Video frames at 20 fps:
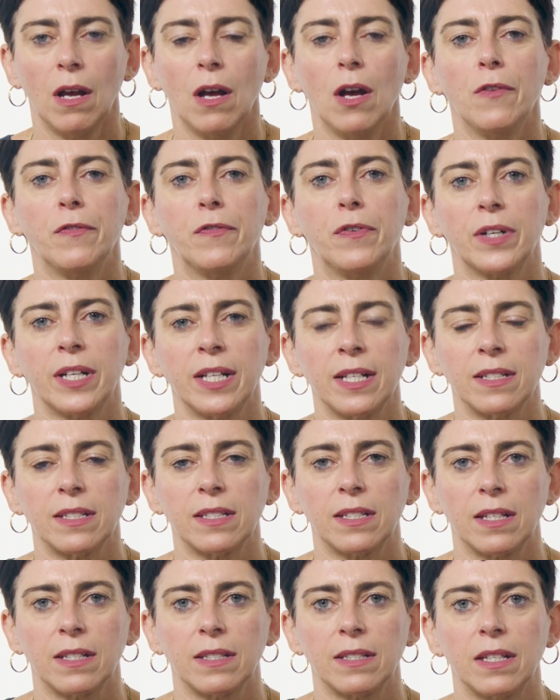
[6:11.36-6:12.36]
For
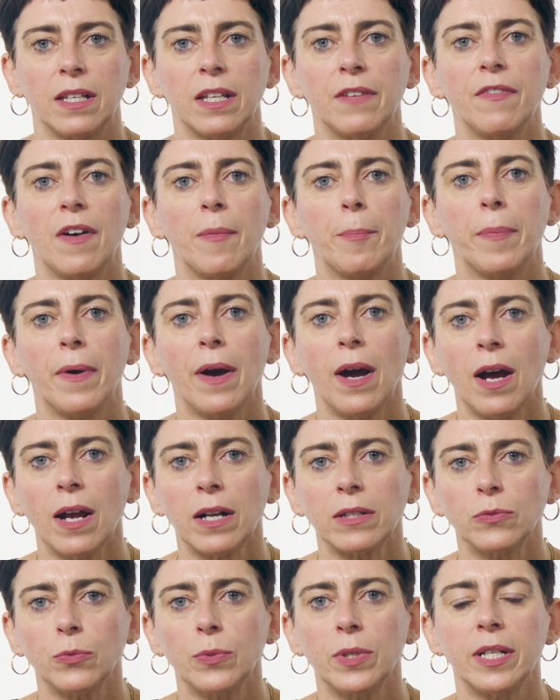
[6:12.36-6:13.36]
instance, if a
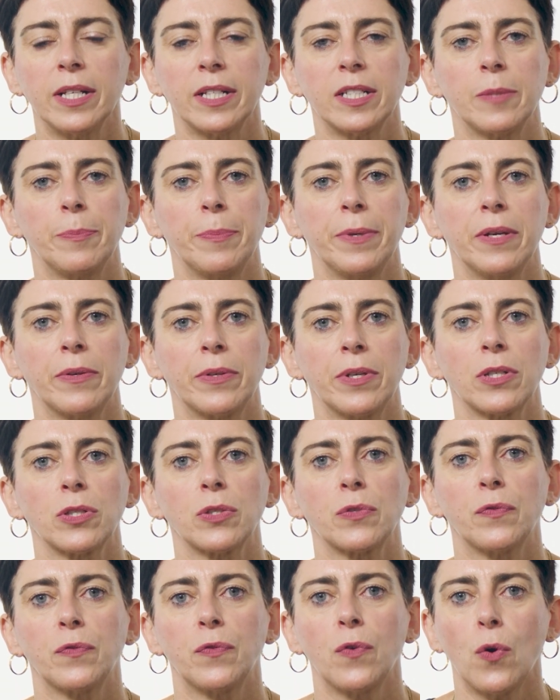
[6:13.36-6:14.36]
part will
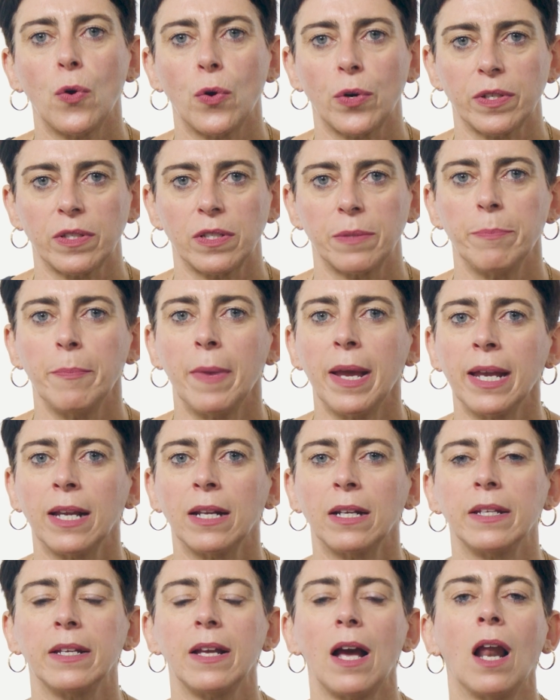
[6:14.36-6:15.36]
experience force
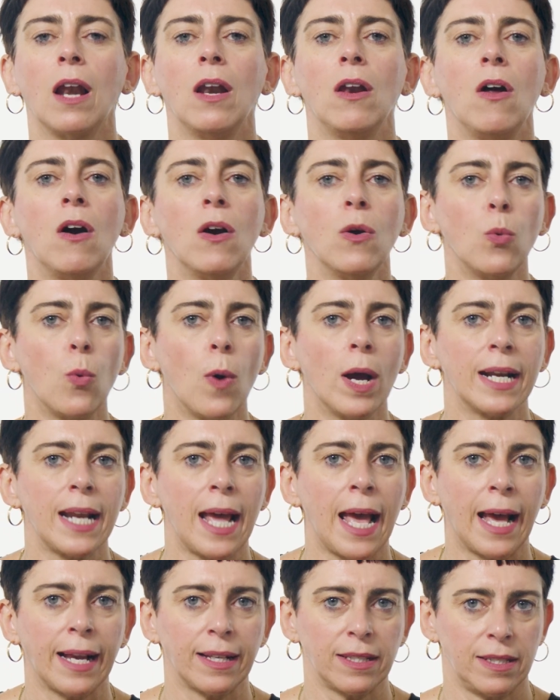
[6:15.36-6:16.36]
mainly along one
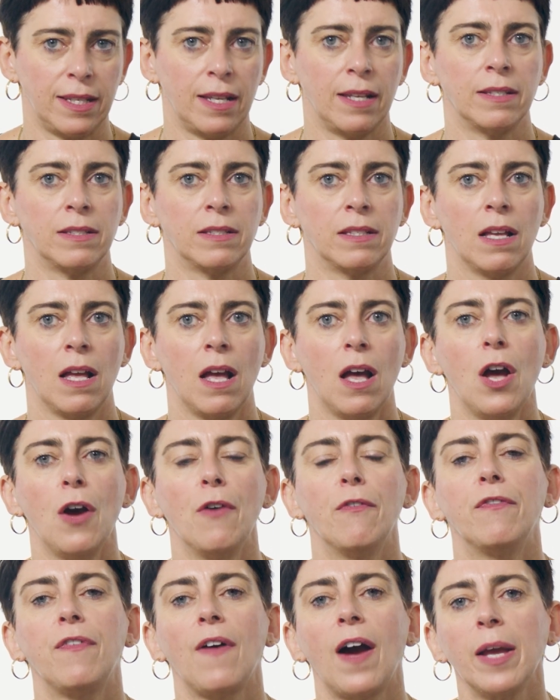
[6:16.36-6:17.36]
axis,
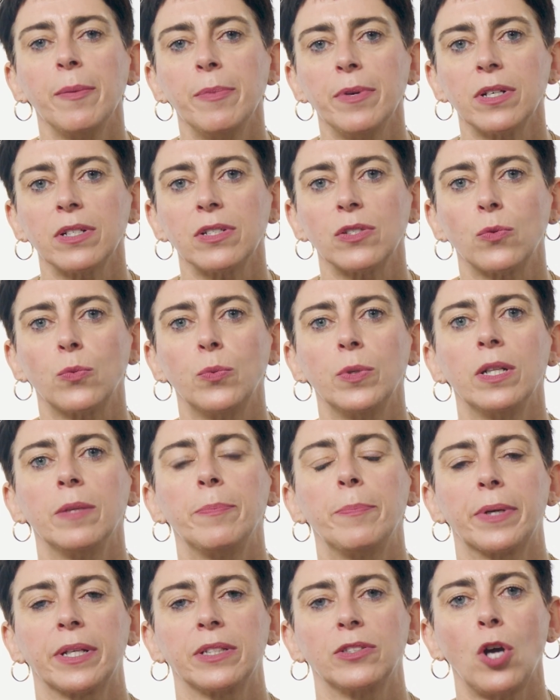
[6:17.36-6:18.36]
fibers will
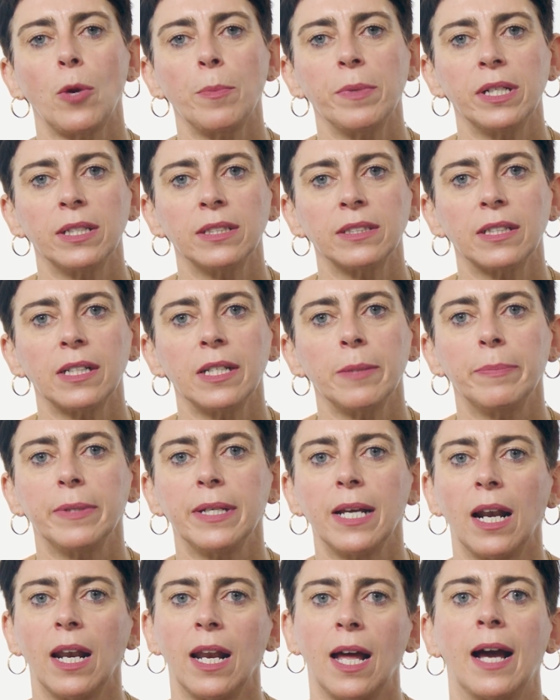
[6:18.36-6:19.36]
predominantly be
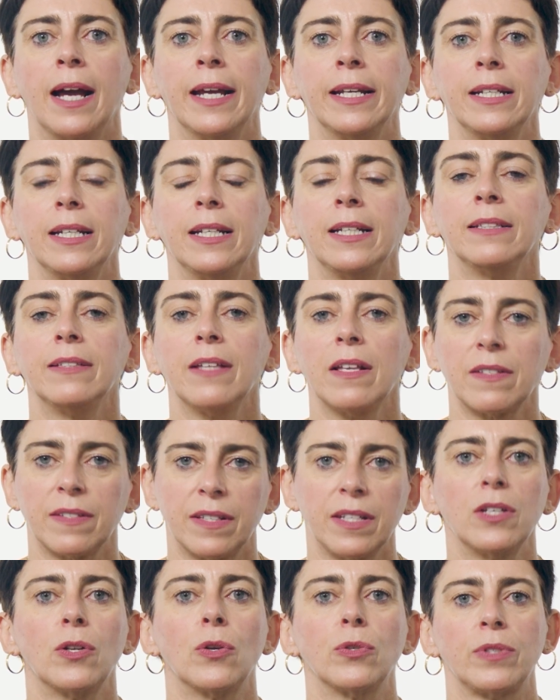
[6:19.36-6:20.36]
aligned in the
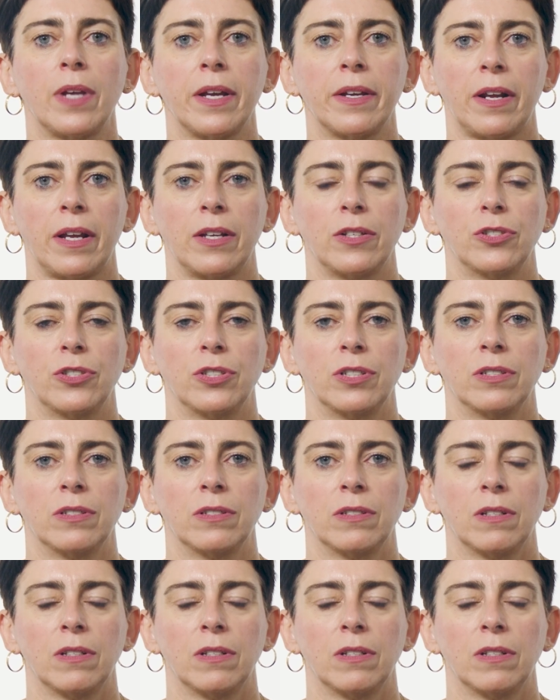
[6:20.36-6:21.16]
zero direction.